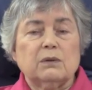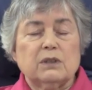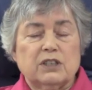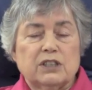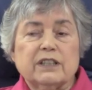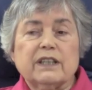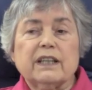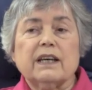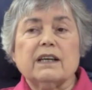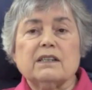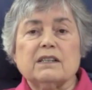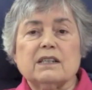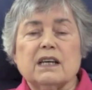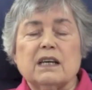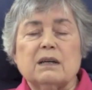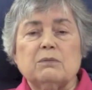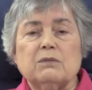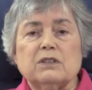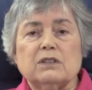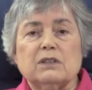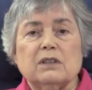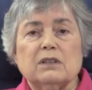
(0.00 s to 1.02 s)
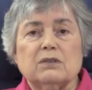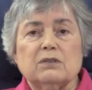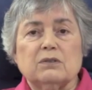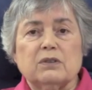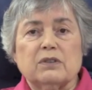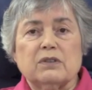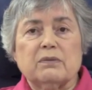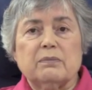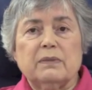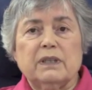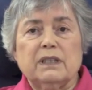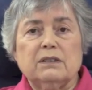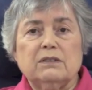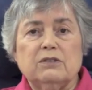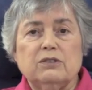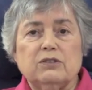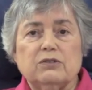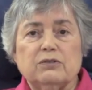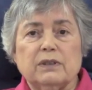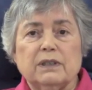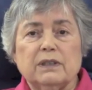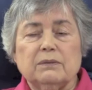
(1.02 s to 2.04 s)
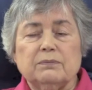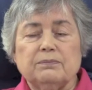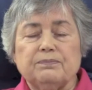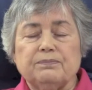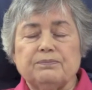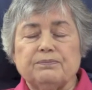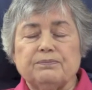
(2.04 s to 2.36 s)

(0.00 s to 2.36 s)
which at that time was on North Main Street.